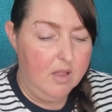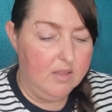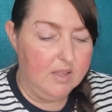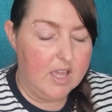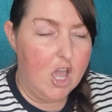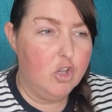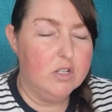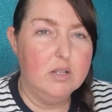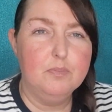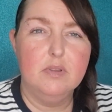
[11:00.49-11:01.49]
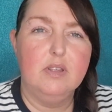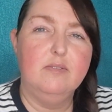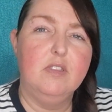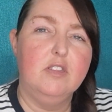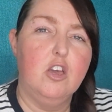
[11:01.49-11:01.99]
Like, I couldn't
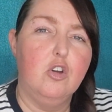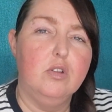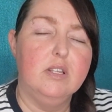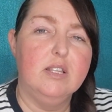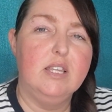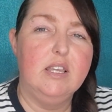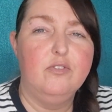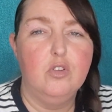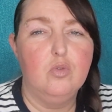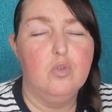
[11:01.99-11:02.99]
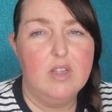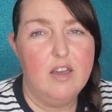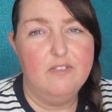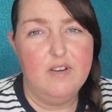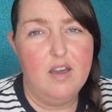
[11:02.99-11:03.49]
believe that they allowed it to even go that